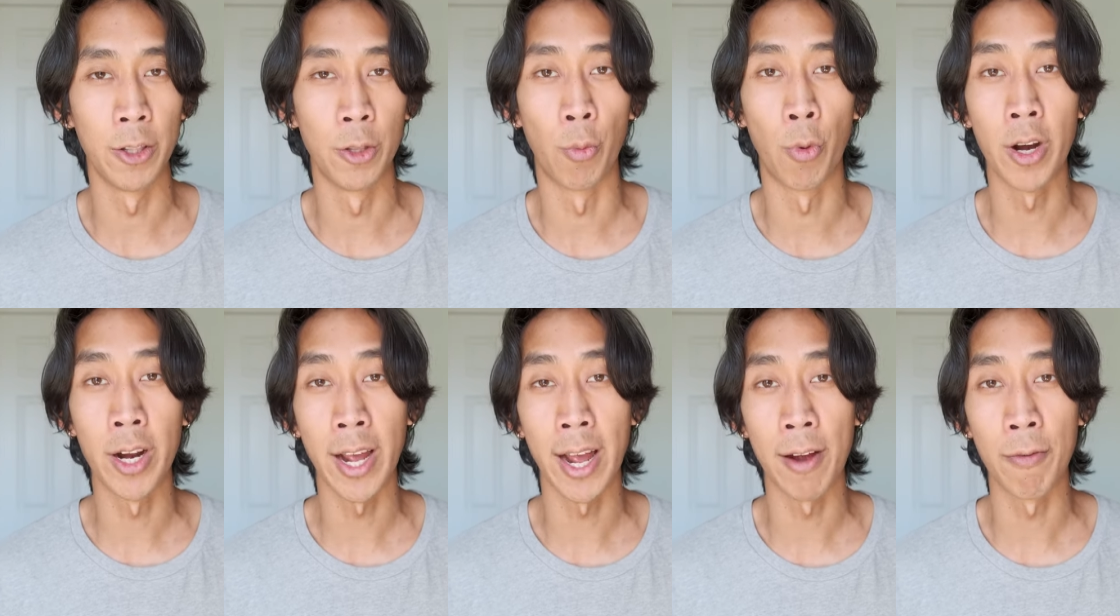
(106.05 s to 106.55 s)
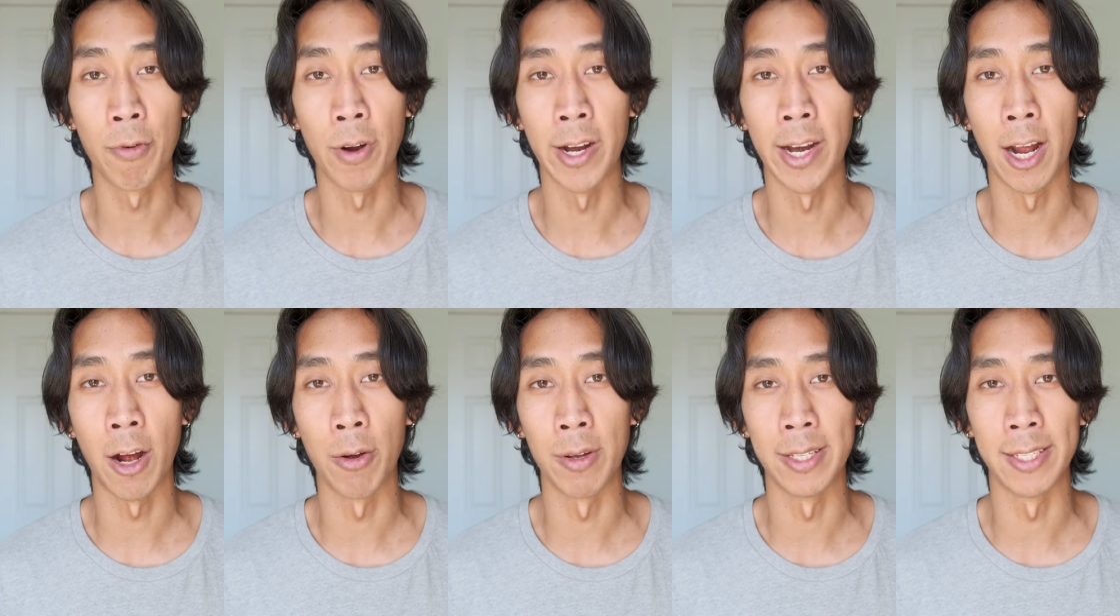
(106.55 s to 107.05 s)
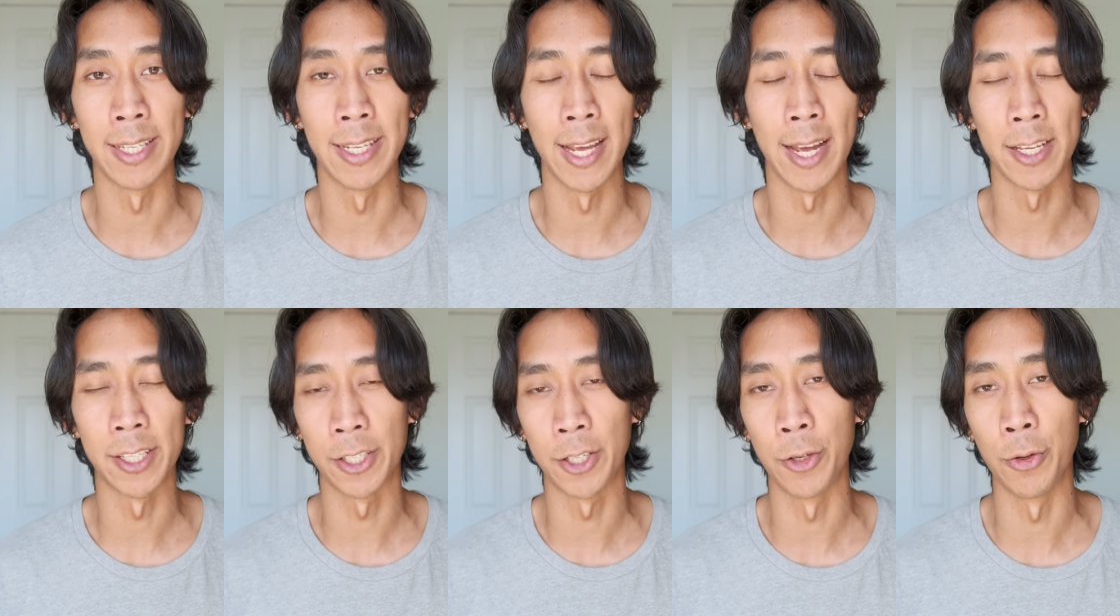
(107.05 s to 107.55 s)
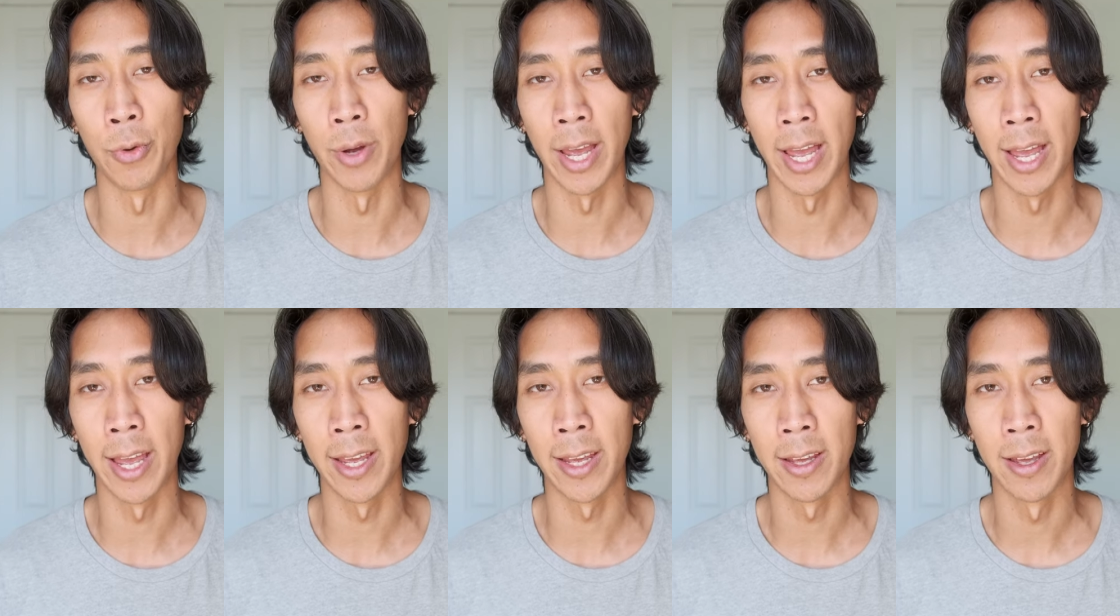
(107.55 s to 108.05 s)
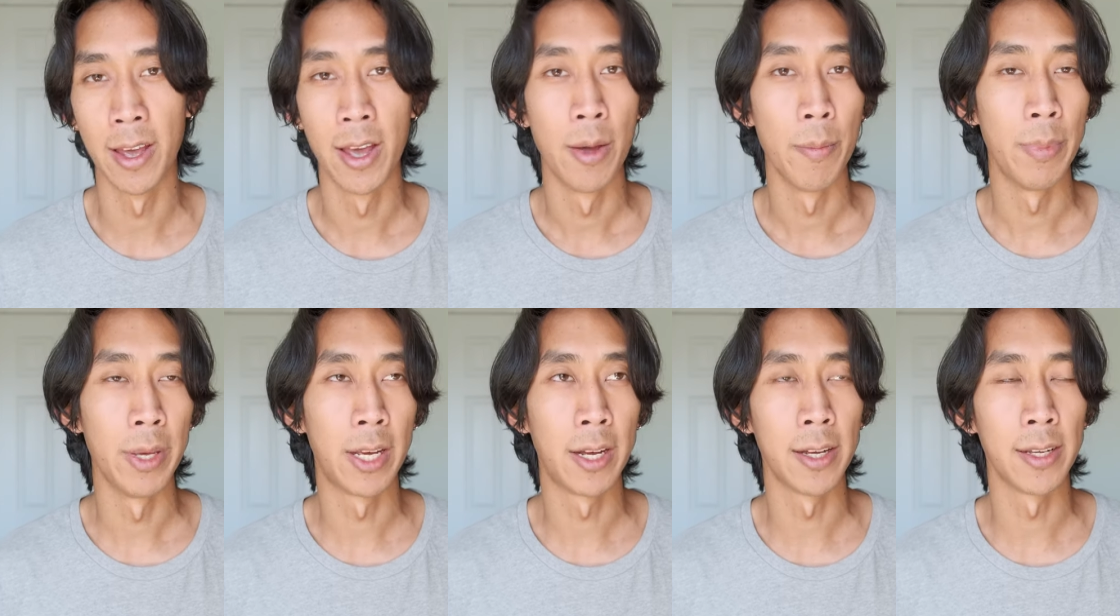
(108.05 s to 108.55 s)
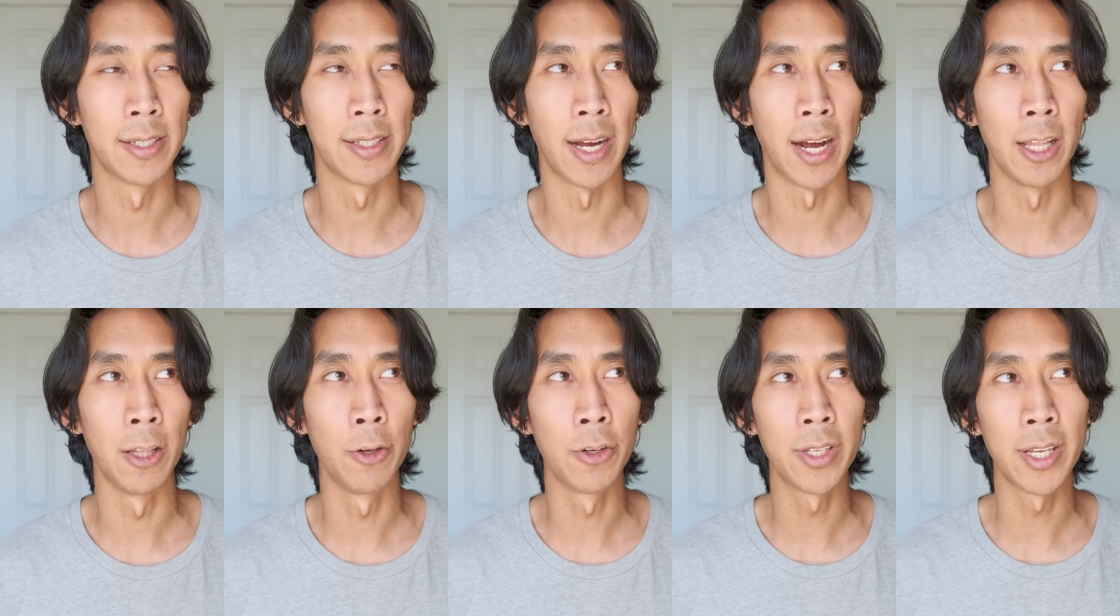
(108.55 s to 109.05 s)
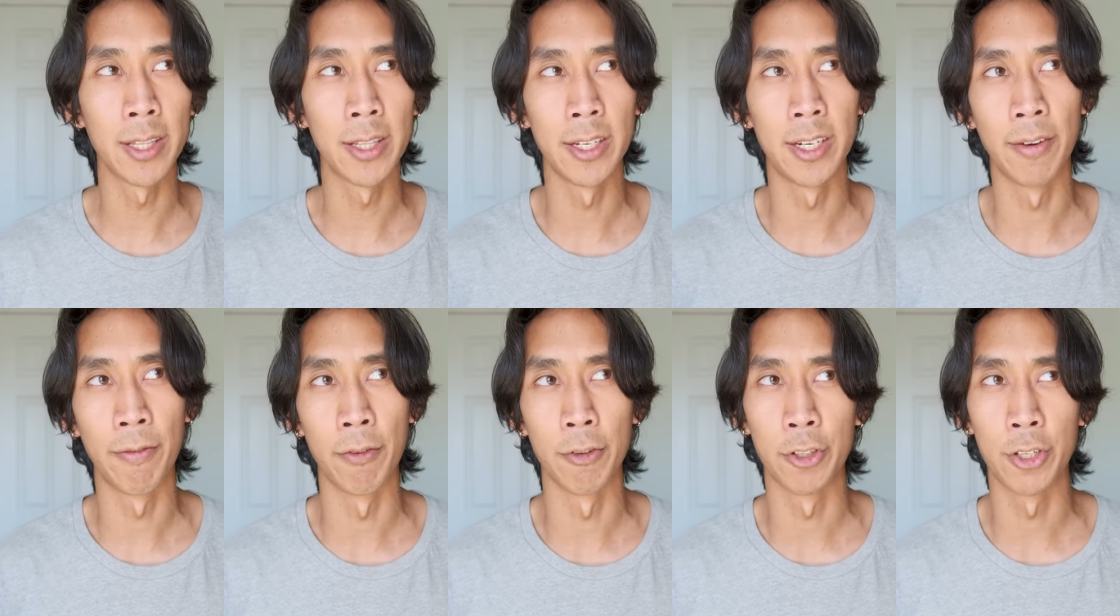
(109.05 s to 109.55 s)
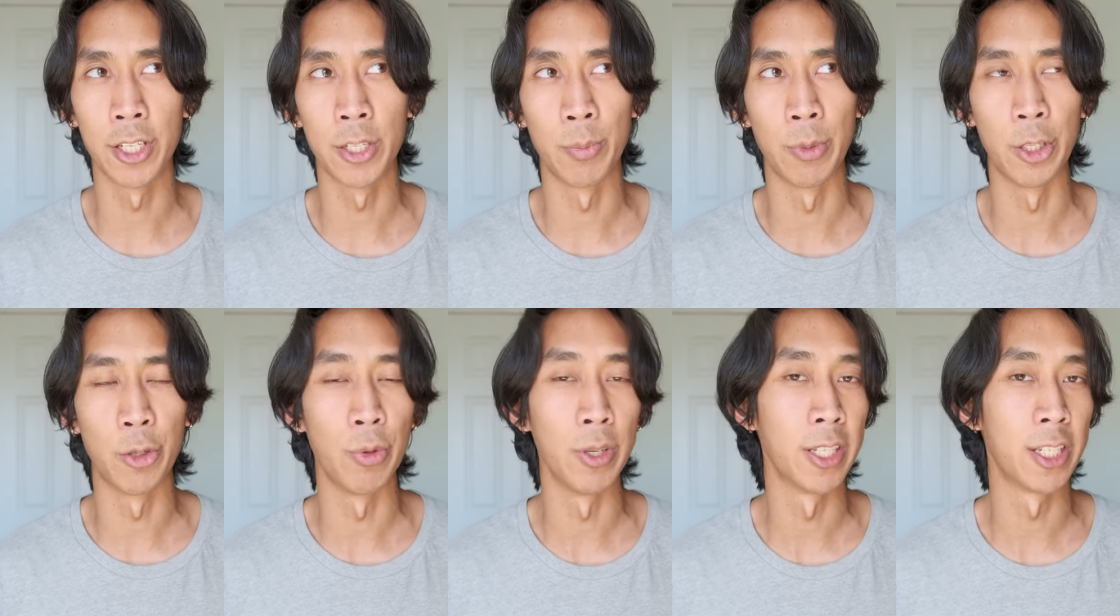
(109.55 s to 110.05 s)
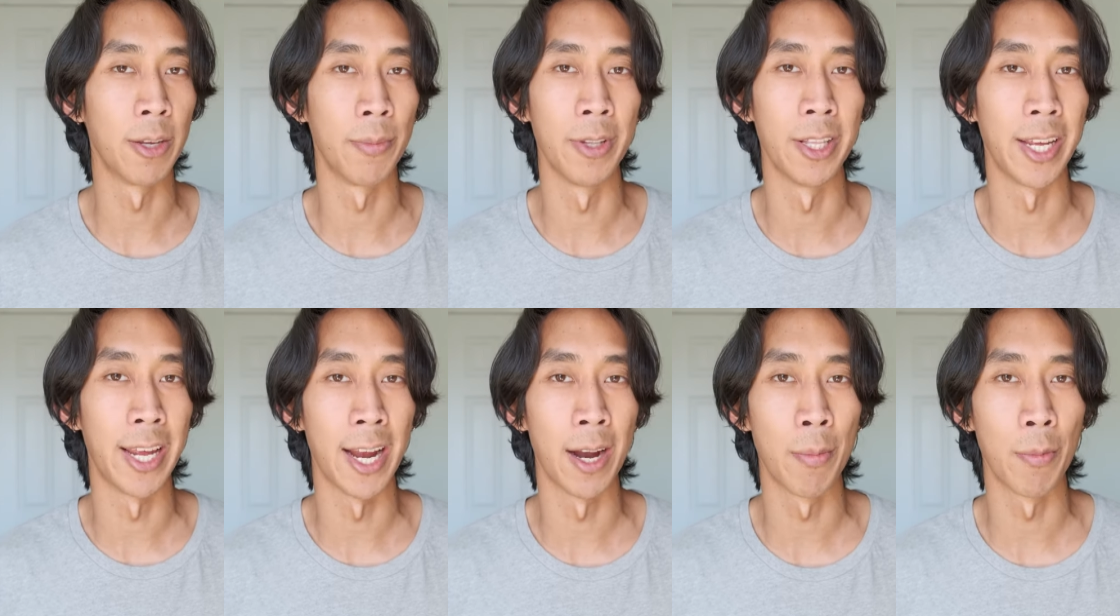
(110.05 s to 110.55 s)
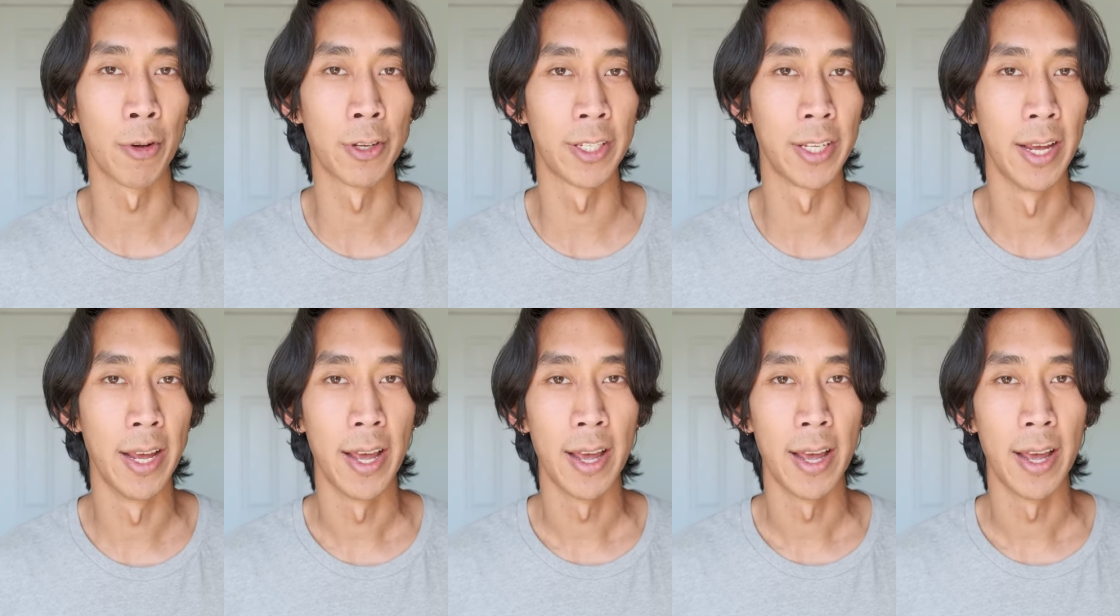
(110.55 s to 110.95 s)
The one I have right now is the SQ-A because I looked at the differences between some of the cameras